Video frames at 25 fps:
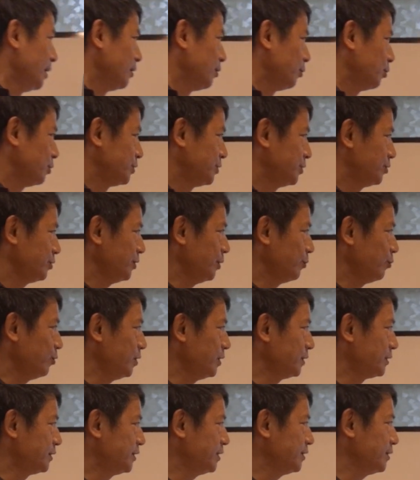We
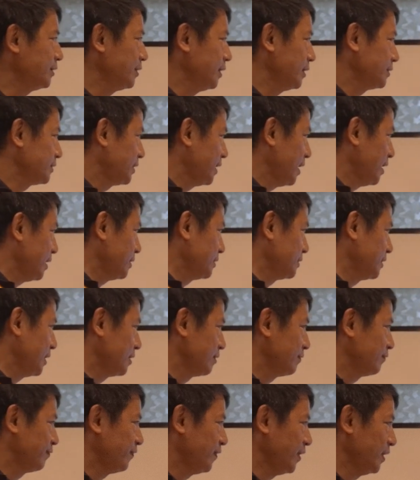done
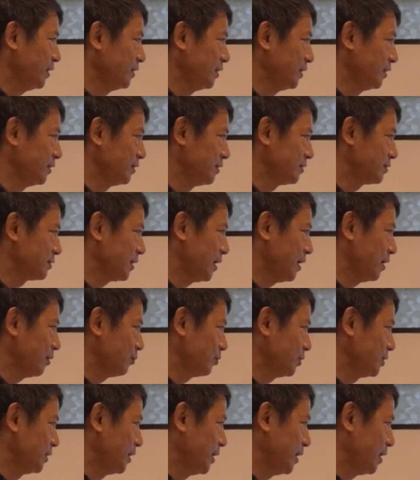another finding is
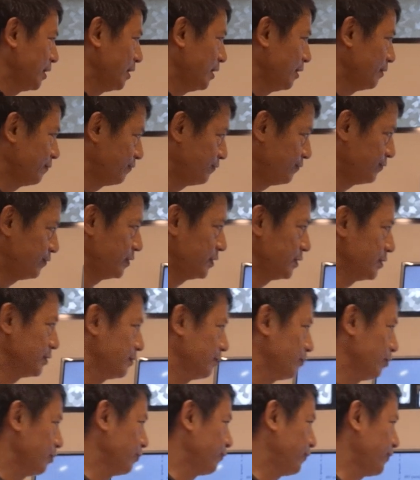that we
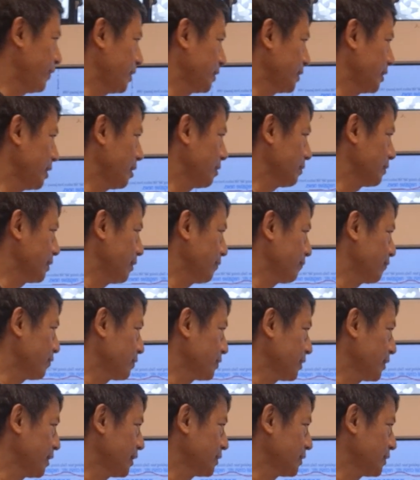found out that from